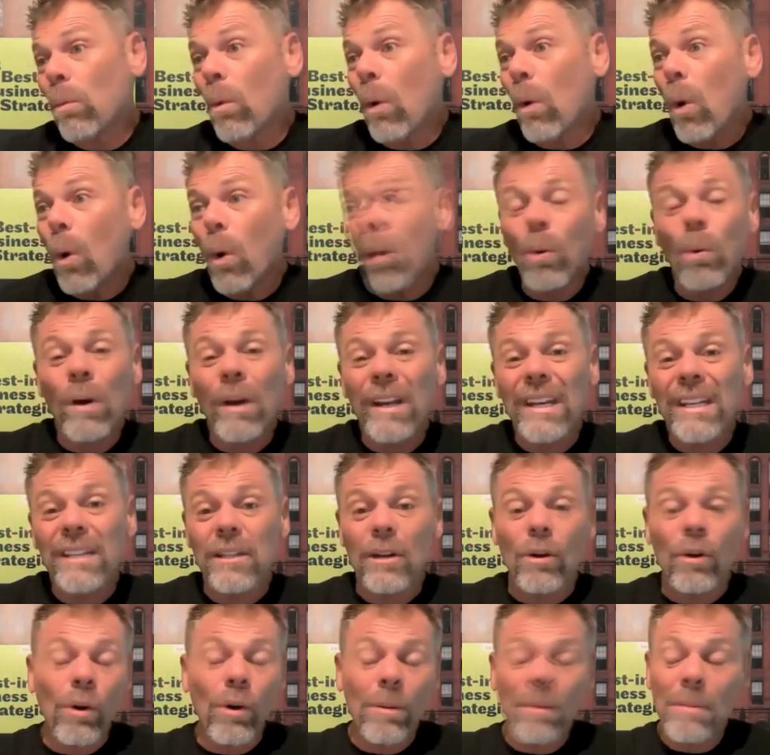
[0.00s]
or what is
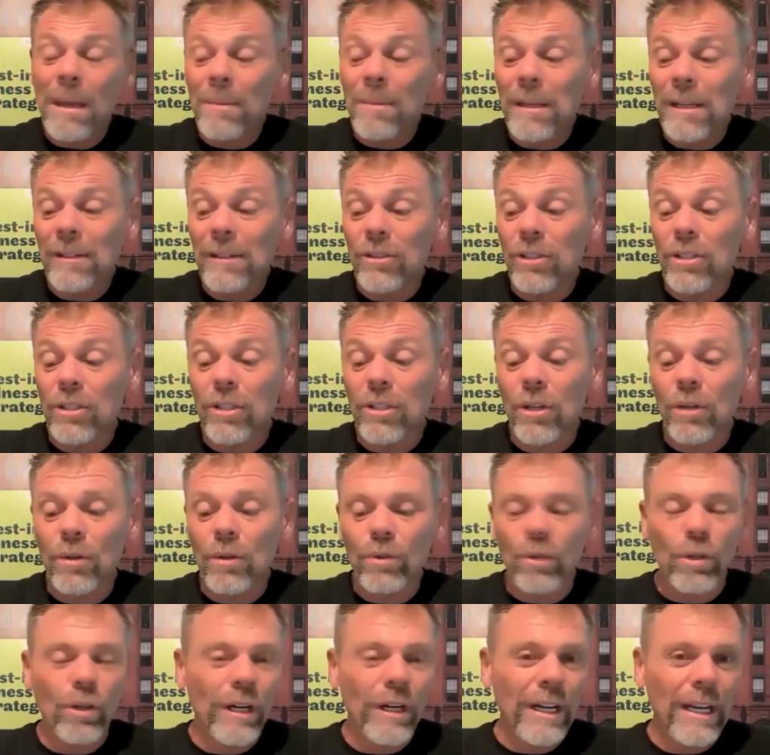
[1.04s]
it? Or maybe you're just
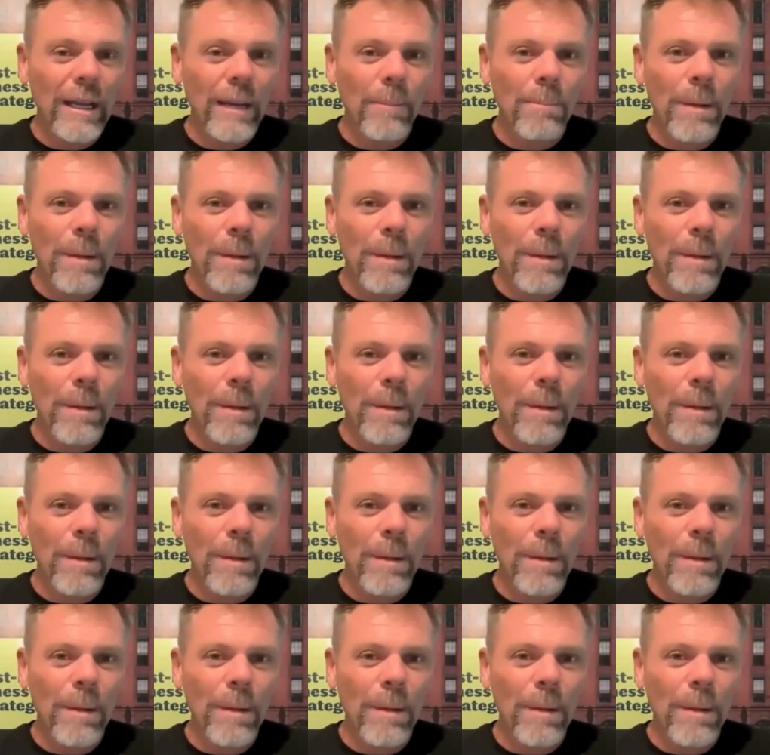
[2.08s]
creating a